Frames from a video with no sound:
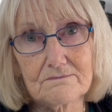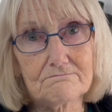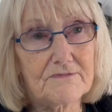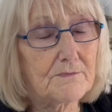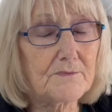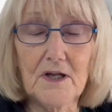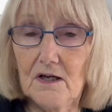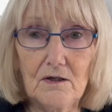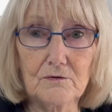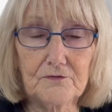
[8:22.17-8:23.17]
The
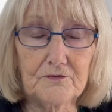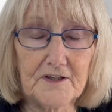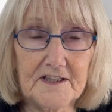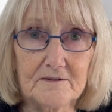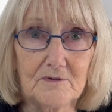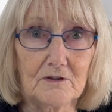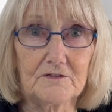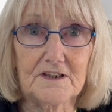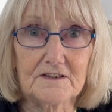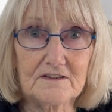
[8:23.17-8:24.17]
whole freedom of
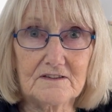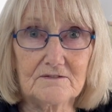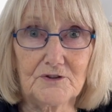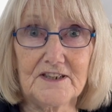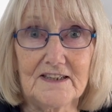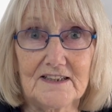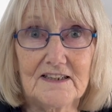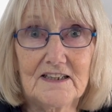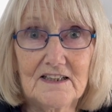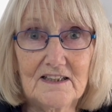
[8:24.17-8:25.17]
it, really.
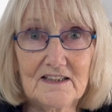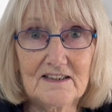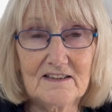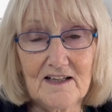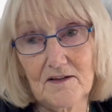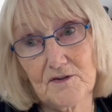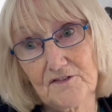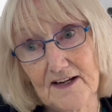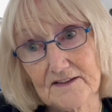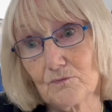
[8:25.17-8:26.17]
And the
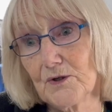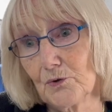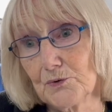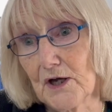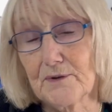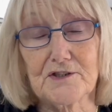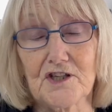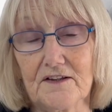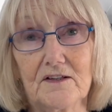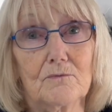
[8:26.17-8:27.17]
fact that we all know each
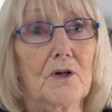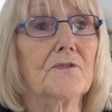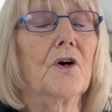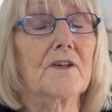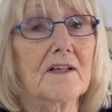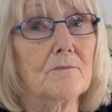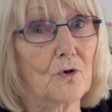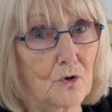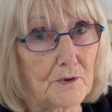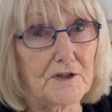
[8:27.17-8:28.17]
other. Well, not anymore,
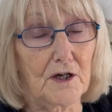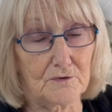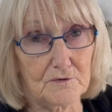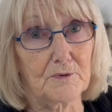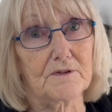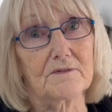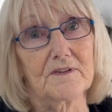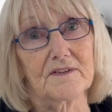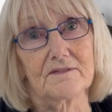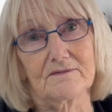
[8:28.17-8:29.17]
we don't, but
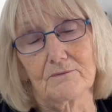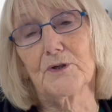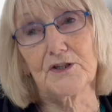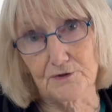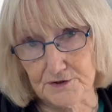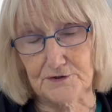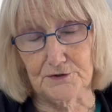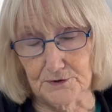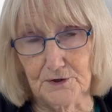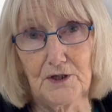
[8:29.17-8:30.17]
we used
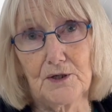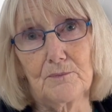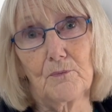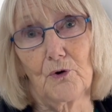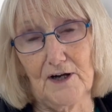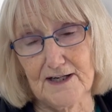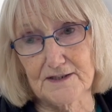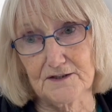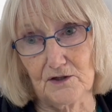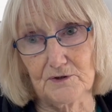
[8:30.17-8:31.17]
to more or less
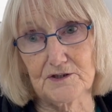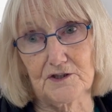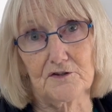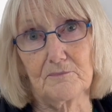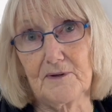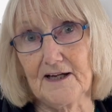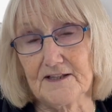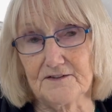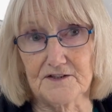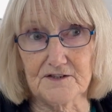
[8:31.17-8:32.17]
know each other back
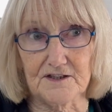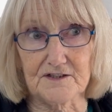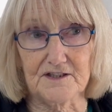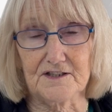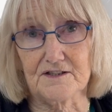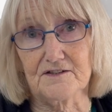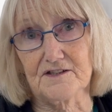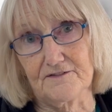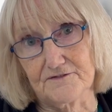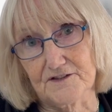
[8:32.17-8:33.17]
in the 60s and
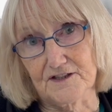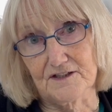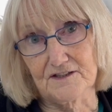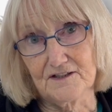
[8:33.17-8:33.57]
70s.